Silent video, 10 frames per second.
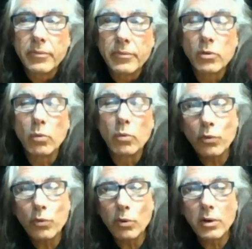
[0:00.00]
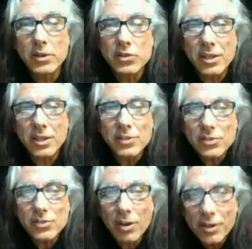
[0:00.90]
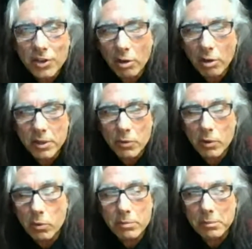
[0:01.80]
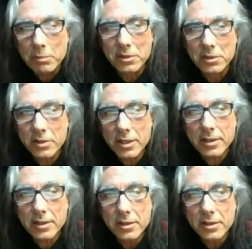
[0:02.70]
So what if we wanted to sing a song in harmony? We wouldn't be able to do that?